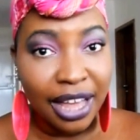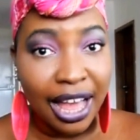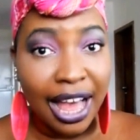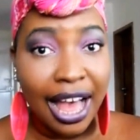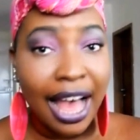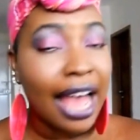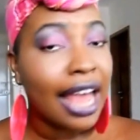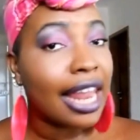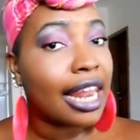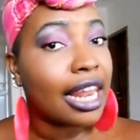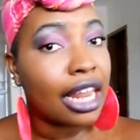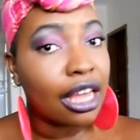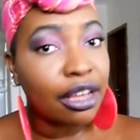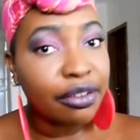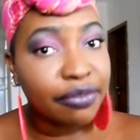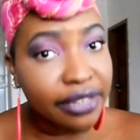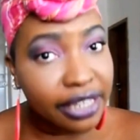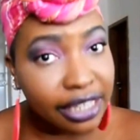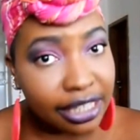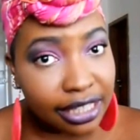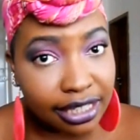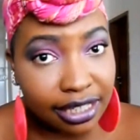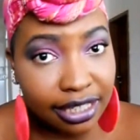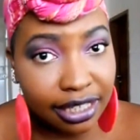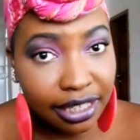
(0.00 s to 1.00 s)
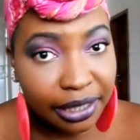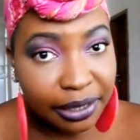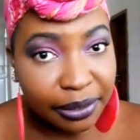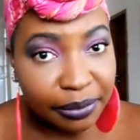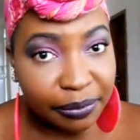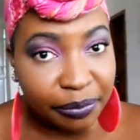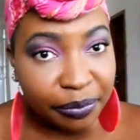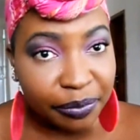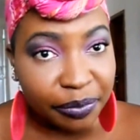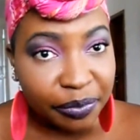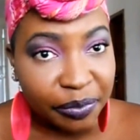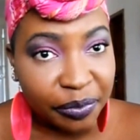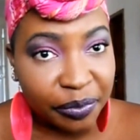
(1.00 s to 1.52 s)
I love it.
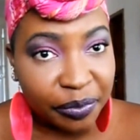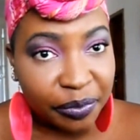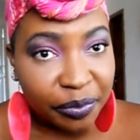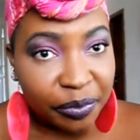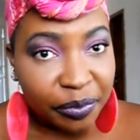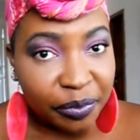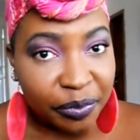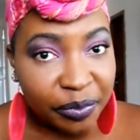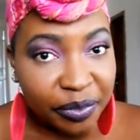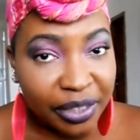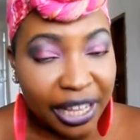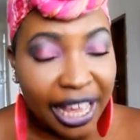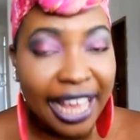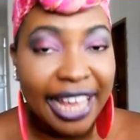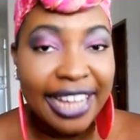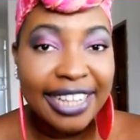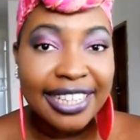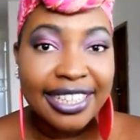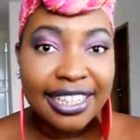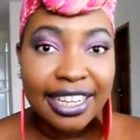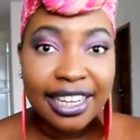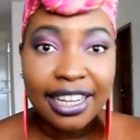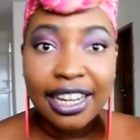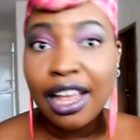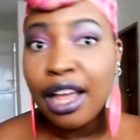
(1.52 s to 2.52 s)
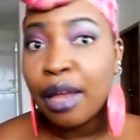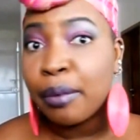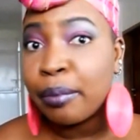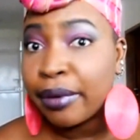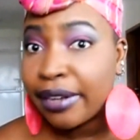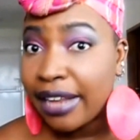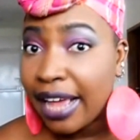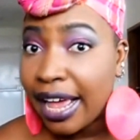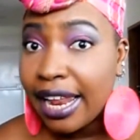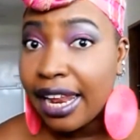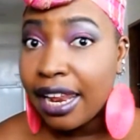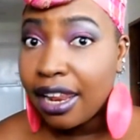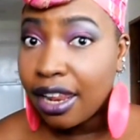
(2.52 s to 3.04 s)
It's a lot, but
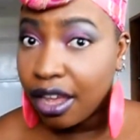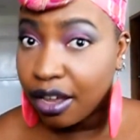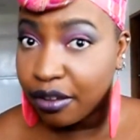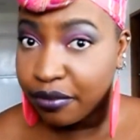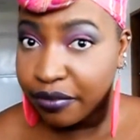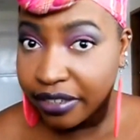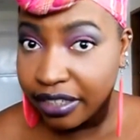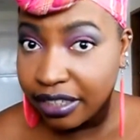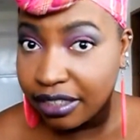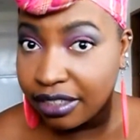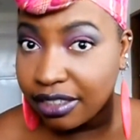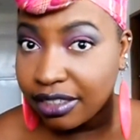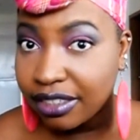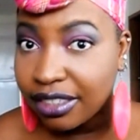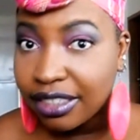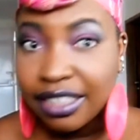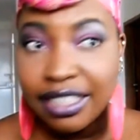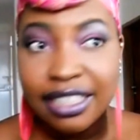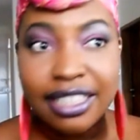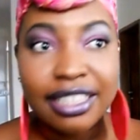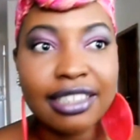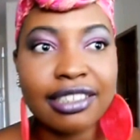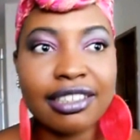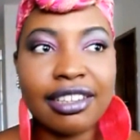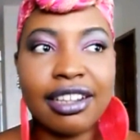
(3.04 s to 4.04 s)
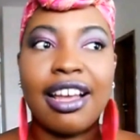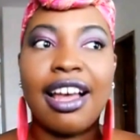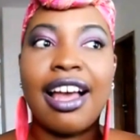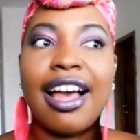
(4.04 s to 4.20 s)
I love it because